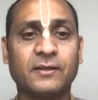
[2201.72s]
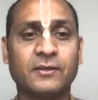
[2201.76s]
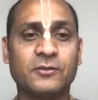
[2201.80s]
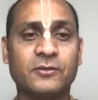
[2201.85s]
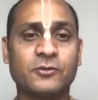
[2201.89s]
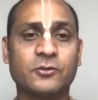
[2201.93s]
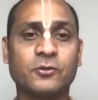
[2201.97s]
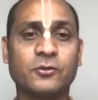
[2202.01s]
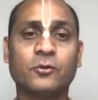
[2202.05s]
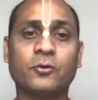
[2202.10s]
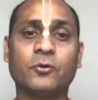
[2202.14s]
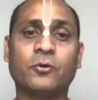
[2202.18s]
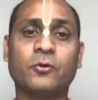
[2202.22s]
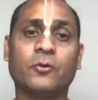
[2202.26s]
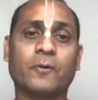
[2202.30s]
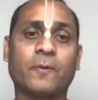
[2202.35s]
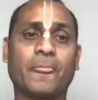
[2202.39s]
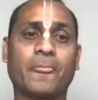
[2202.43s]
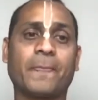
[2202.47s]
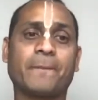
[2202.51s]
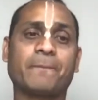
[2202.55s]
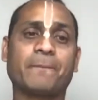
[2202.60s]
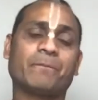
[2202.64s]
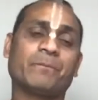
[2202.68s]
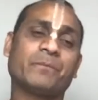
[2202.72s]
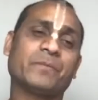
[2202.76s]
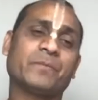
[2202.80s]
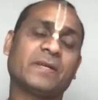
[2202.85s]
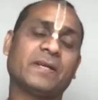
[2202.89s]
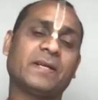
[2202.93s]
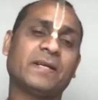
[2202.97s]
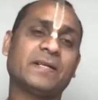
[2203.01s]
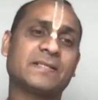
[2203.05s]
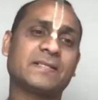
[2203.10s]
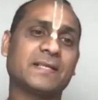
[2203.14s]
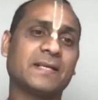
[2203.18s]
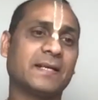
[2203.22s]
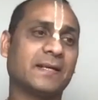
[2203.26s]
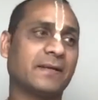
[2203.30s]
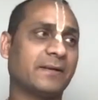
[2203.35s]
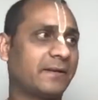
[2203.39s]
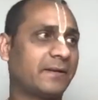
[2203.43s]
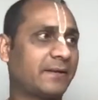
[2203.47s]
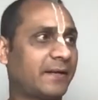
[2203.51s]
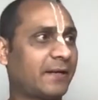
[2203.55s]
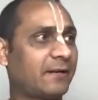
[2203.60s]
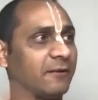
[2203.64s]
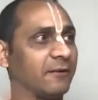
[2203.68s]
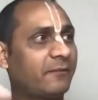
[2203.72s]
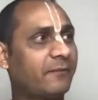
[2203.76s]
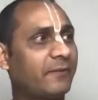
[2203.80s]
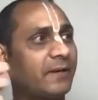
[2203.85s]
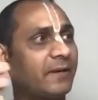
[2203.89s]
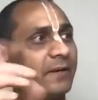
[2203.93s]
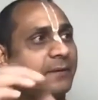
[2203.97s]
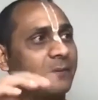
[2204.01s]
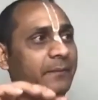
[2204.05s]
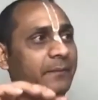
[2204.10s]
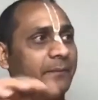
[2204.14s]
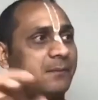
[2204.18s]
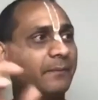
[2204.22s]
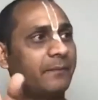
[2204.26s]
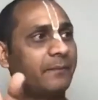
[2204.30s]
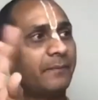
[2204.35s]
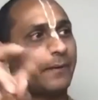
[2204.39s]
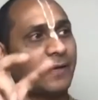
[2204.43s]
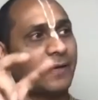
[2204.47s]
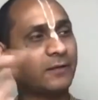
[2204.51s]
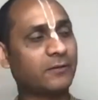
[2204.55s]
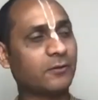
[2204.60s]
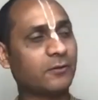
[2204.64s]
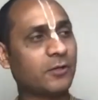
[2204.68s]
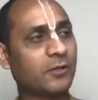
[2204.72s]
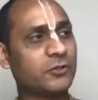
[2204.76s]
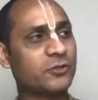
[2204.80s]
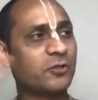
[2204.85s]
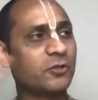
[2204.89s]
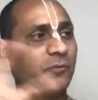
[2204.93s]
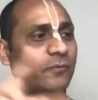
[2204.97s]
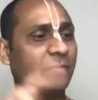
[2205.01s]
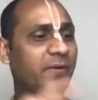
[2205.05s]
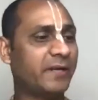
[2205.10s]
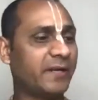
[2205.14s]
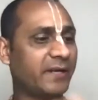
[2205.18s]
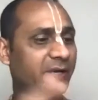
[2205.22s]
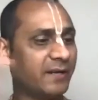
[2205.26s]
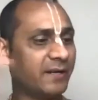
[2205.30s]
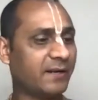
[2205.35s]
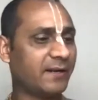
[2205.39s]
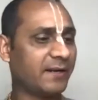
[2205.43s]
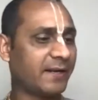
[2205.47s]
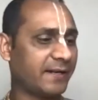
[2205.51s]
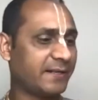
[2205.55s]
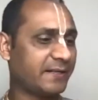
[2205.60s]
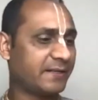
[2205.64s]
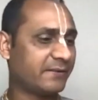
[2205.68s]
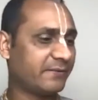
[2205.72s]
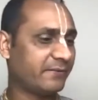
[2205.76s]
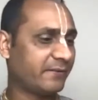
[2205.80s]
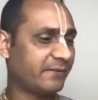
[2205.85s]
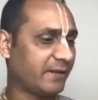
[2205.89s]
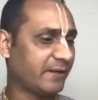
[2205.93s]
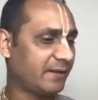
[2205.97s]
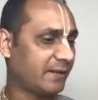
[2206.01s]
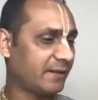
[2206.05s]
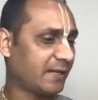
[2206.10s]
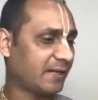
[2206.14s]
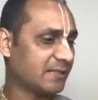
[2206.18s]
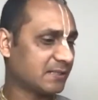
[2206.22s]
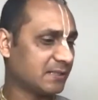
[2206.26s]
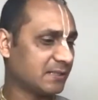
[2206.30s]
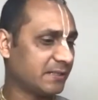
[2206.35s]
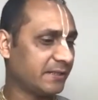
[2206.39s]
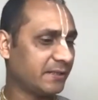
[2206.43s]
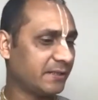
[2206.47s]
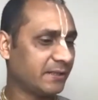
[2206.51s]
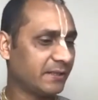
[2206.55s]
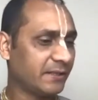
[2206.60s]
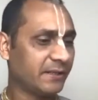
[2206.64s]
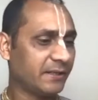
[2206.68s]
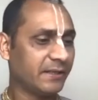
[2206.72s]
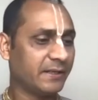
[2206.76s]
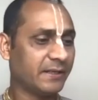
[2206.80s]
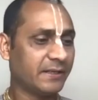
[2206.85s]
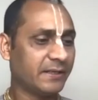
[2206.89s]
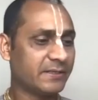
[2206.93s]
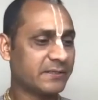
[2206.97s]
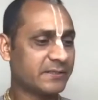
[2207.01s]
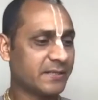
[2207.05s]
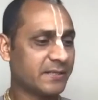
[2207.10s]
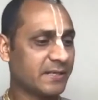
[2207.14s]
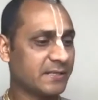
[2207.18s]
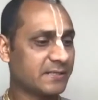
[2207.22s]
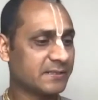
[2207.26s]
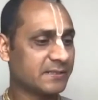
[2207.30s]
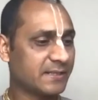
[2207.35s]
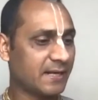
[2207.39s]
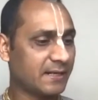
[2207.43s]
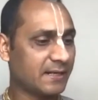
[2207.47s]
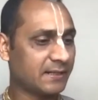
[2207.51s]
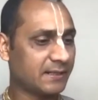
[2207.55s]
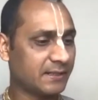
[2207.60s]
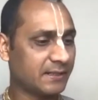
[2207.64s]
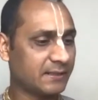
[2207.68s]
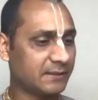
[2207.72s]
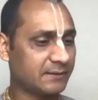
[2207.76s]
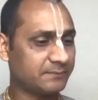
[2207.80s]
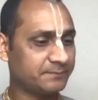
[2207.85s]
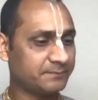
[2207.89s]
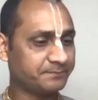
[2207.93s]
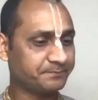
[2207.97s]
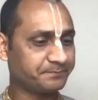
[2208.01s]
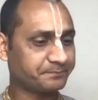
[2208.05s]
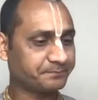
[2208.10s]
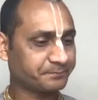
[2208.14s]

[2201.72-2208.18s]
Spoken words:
So it's a kind of analogy of day and night very nicely. It says that